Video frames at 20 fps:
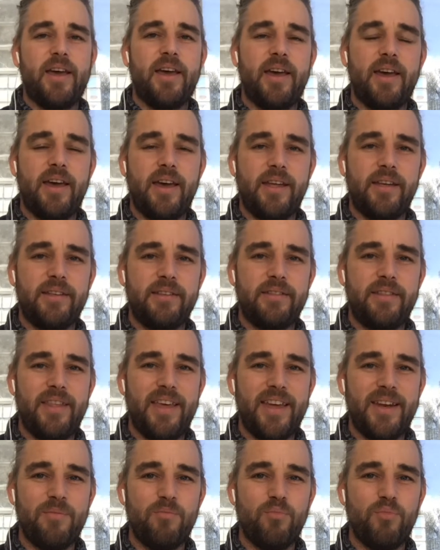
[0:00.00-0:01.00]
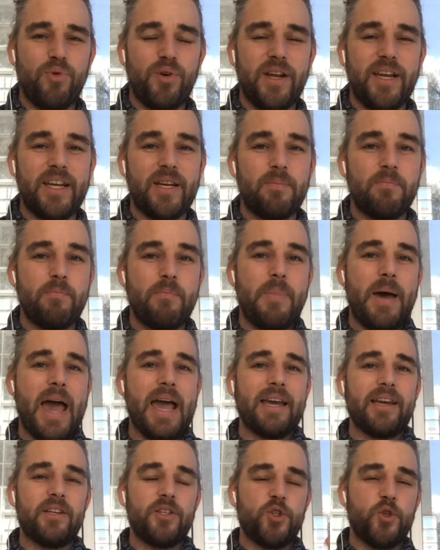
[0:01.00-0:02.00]
and then bring it
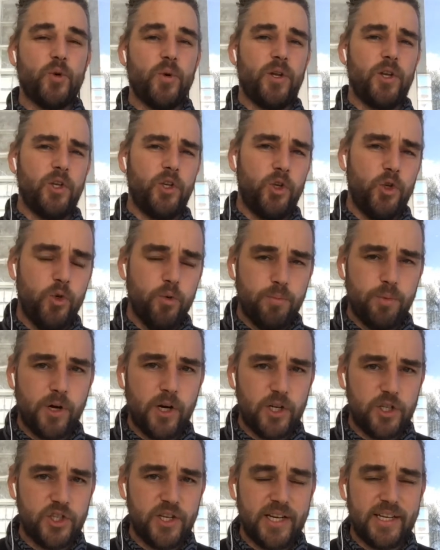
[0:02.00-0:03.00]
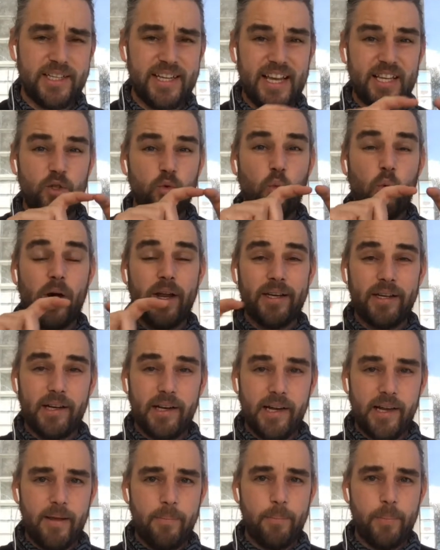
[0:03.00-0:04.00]
back into a new project as one
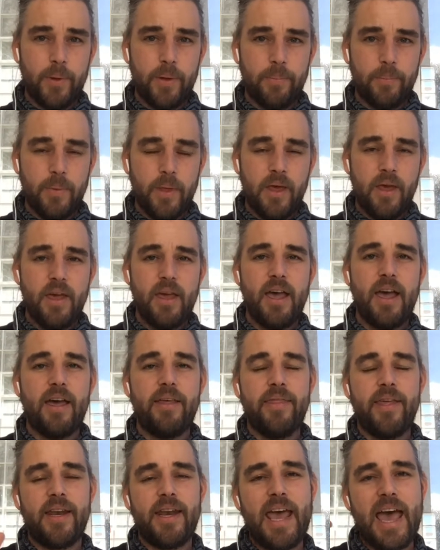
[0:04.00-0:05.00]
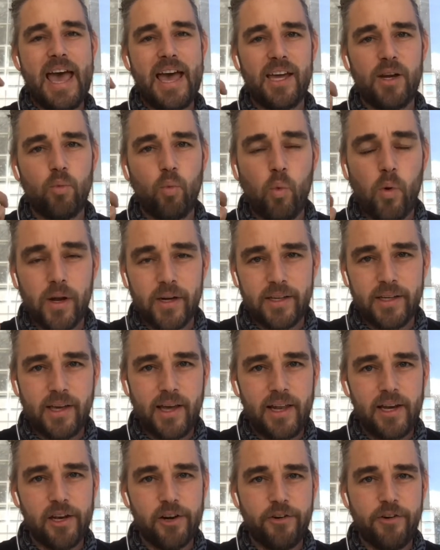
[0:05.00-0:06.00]
clip, and then add one
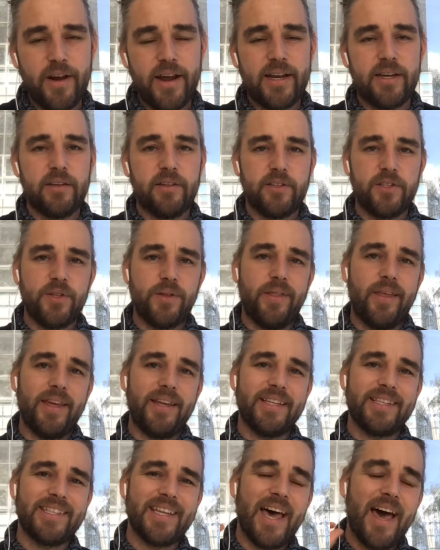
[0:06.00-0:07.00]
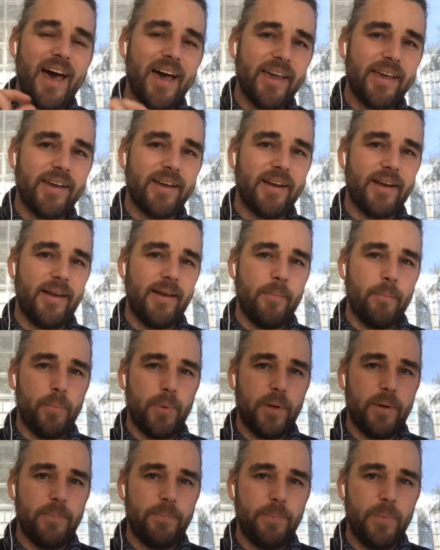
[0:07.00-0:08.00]
color grade to the entire clip.
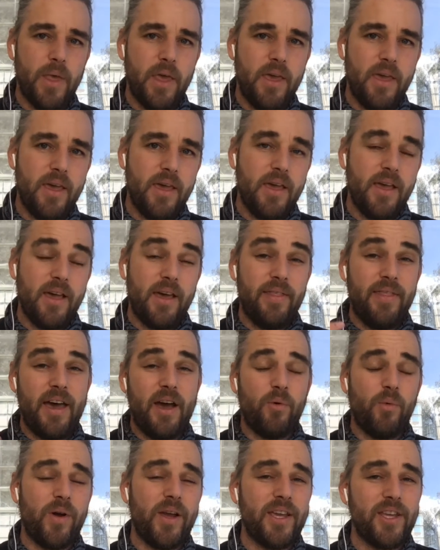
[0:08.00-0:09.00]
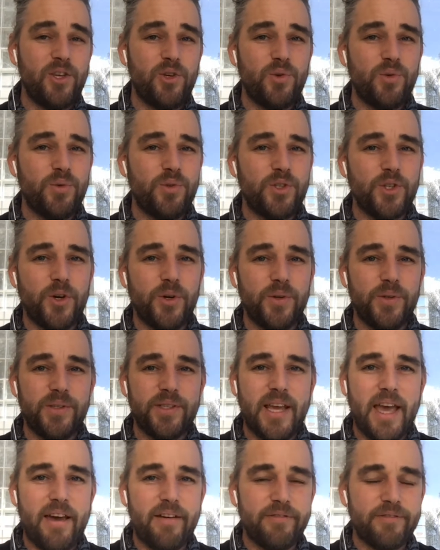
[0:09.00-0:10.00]
That way you don't
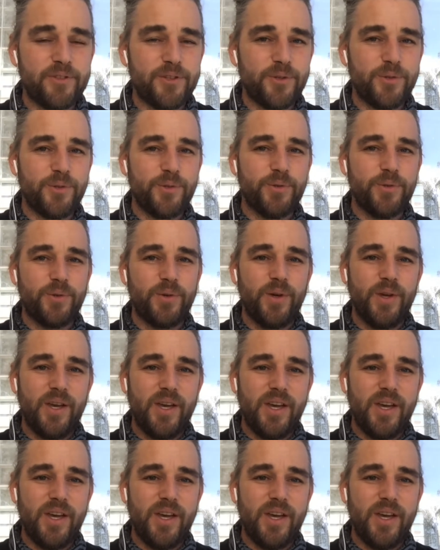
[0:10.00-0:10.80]
have to